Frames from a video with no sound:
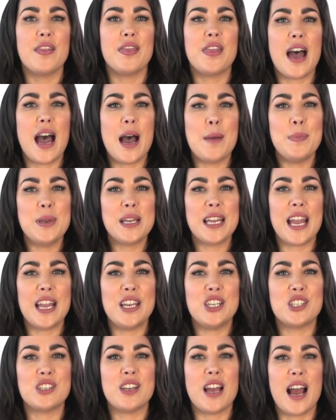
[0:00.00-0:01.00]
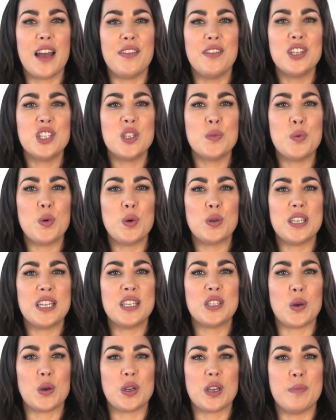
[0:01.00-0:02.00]
The application and the supporting
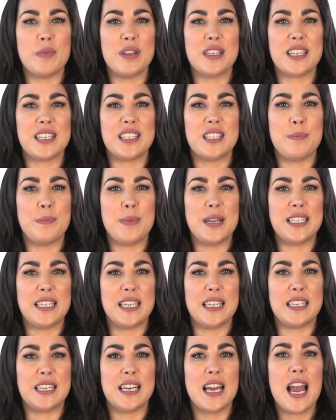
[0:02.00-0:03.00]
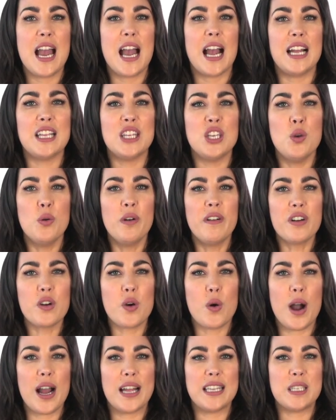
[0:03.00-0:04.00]
documents are submitted and you are
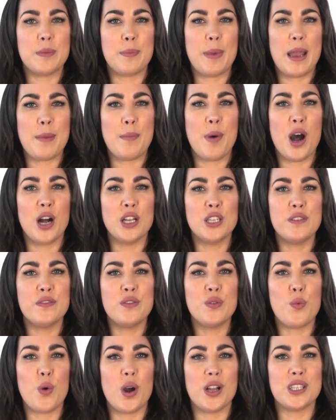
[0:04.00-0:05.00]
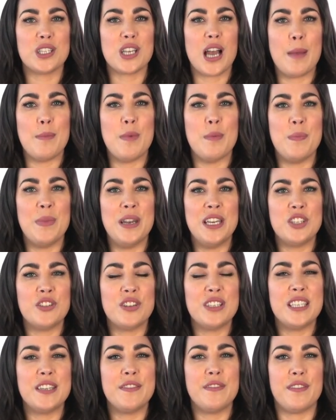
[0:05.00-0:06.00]
required to pay part of the one-time
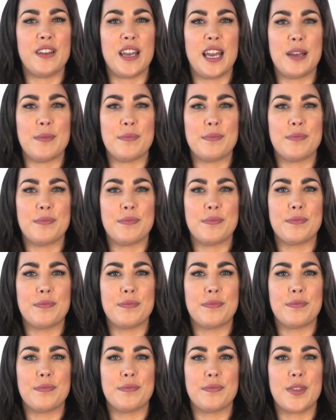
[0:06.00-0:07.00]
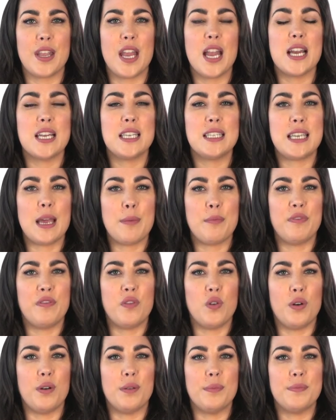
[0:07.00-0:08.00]
administrative fee. Step
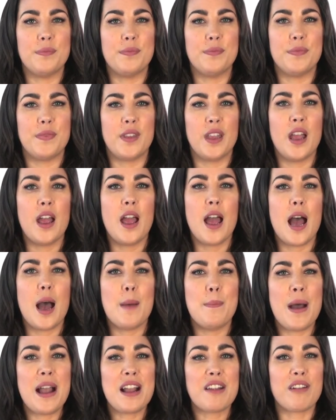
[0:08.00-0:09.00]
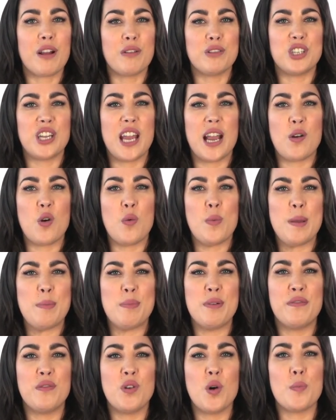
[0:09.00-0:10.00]
4. A background check will be
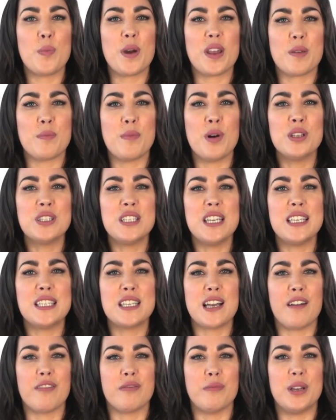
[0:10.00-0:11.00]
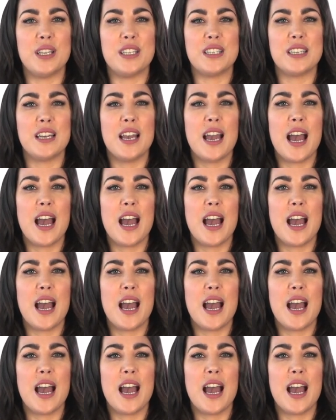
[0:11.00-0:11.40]
performed by the Maltese government